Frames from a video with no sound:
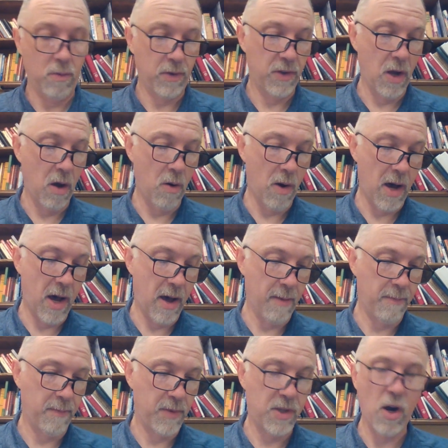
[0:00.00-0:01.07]
So
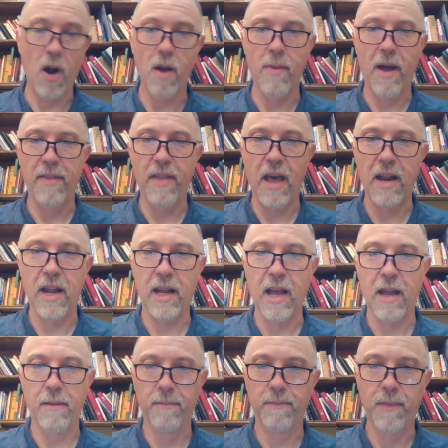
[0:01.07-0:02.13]
uh, sorry about that. I
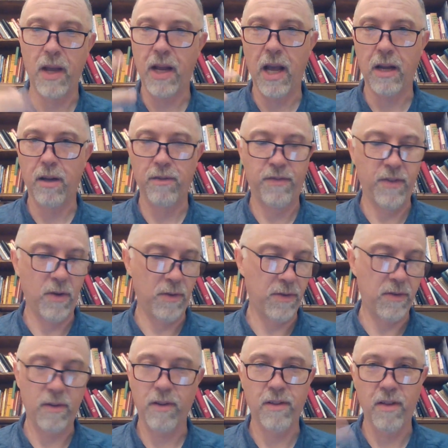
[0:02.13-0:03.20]
got I got
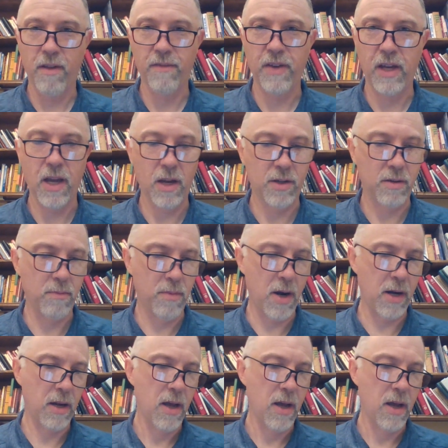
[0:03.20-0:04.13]
confused. I still have vacation brain.